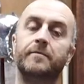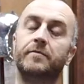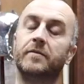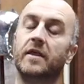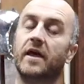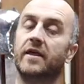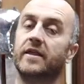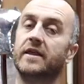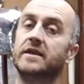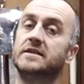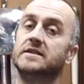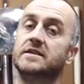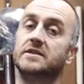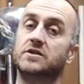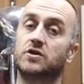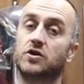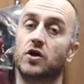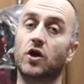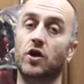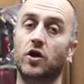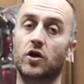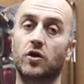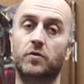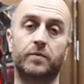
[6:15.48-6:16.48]
Now, this is
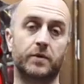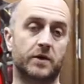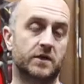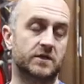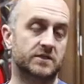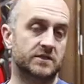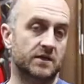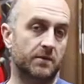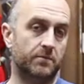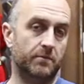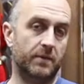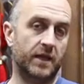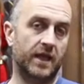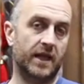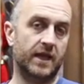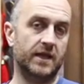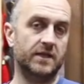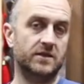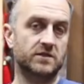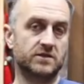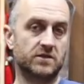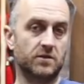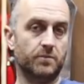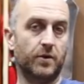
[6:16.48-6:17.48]
good because it
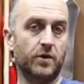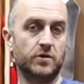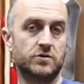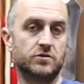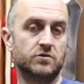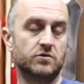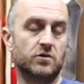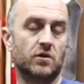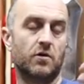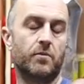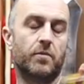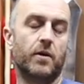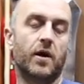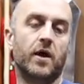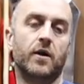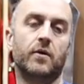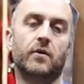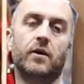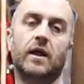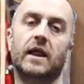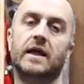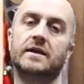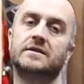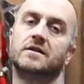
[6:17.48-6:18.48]
means the bottle you buy
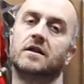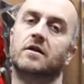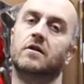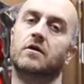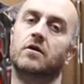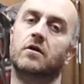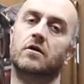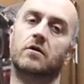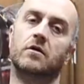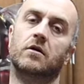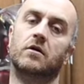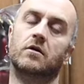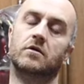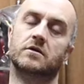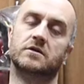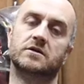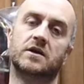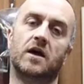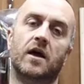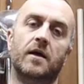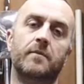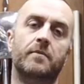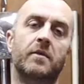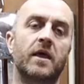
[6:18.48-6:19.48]
will last a long, long
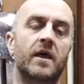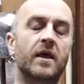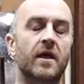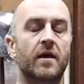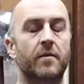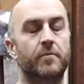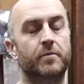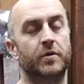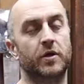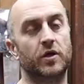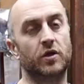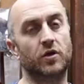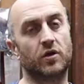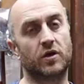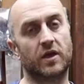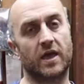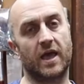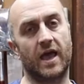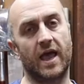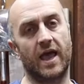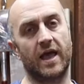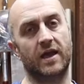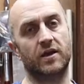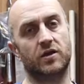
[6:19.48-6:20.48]
time, but you
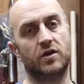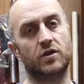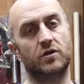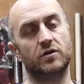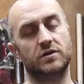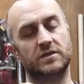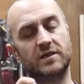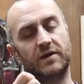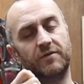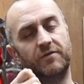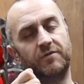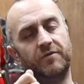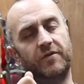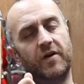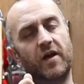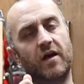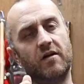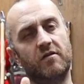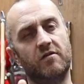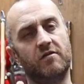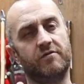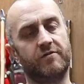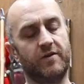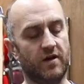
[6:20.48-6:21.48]
can use it
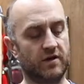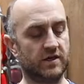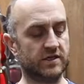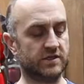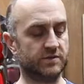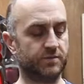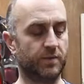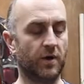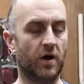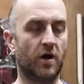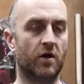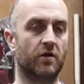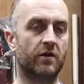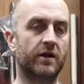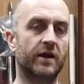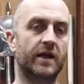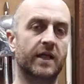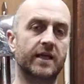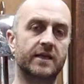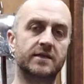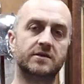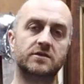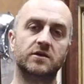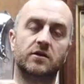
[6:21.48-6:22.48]
very, very
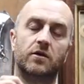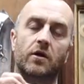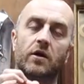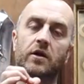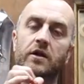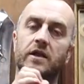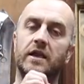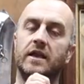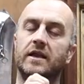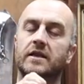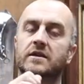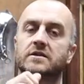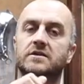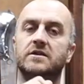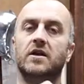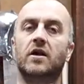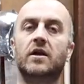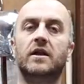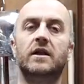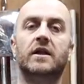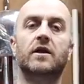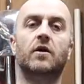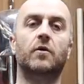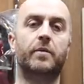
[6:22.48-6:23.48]
sparingly. So you only need a
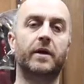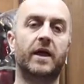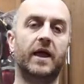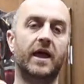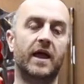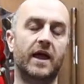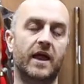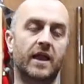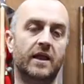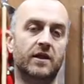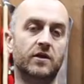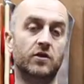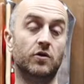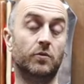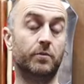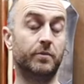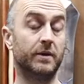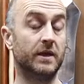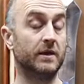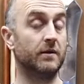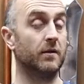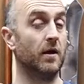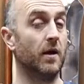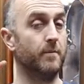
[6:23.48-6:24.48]
tiny little bit and you'll
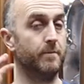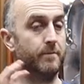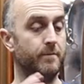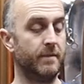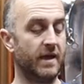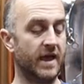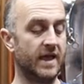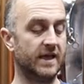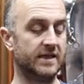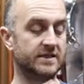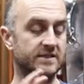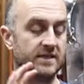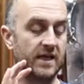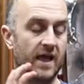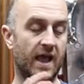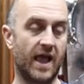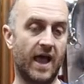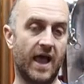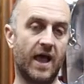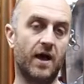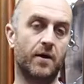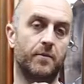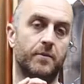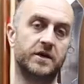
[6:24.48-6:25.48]
be amazed at
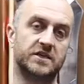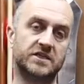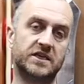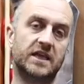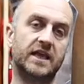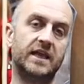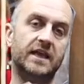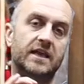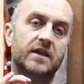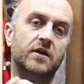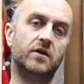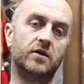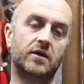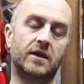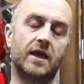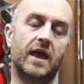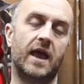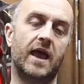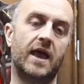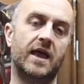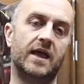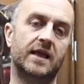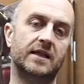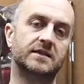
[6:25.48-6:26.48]
how much heat you
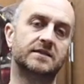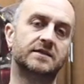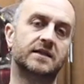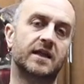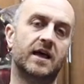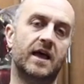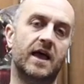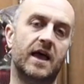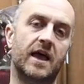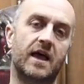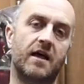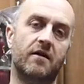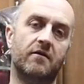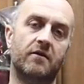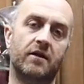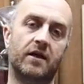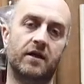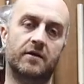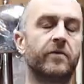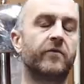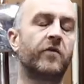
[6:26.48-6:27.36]
get into that area.